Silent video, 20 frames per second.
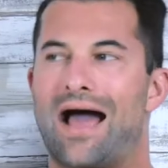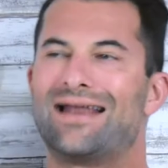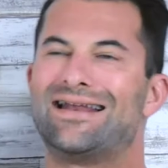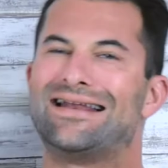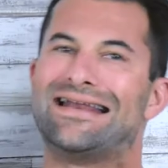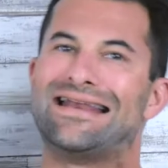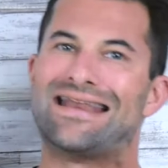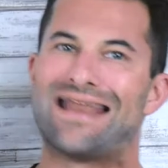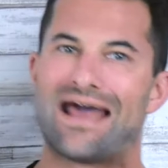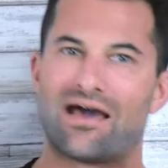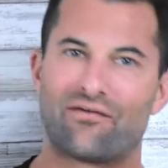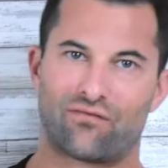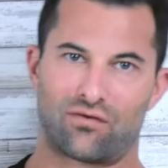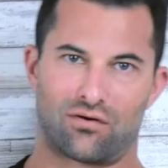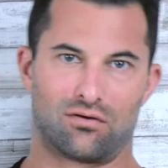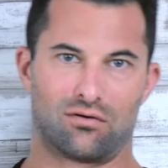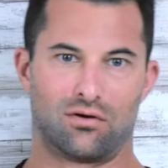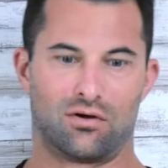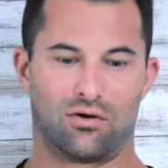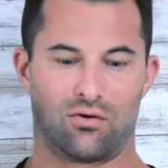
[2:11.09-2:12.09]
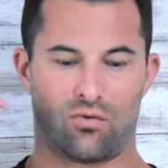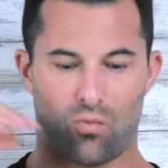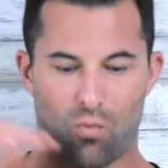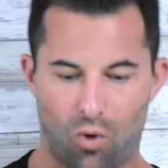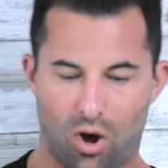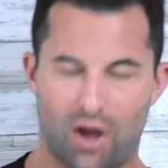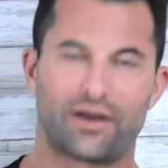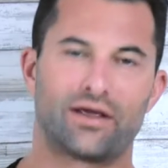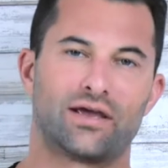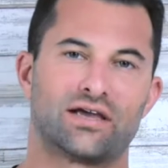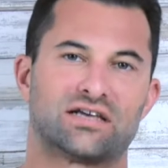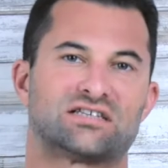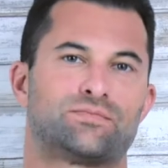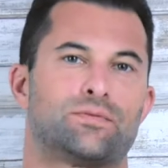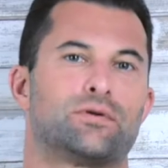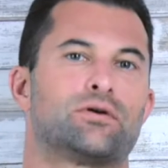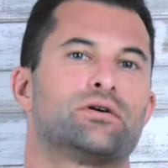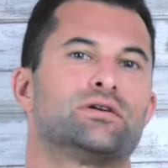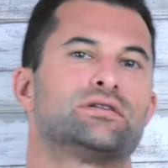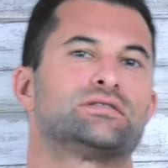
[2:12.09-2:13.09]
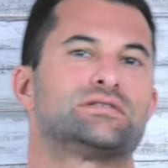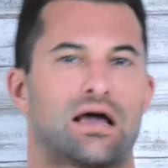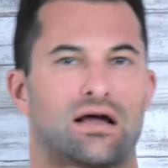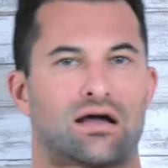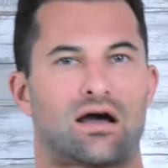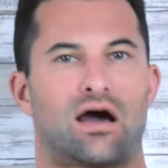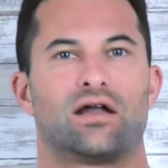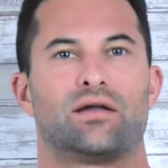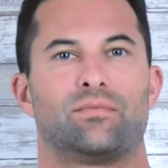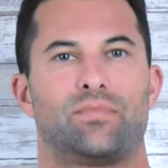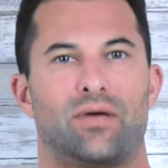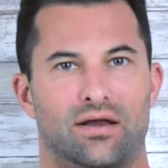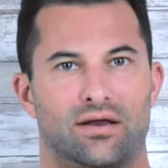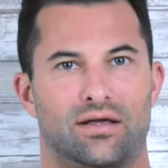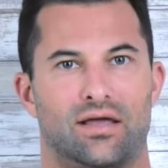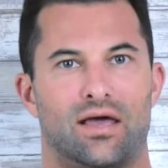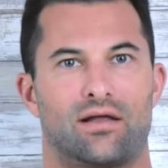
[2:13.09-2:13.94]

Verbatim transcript: I never want to experience that kind of pain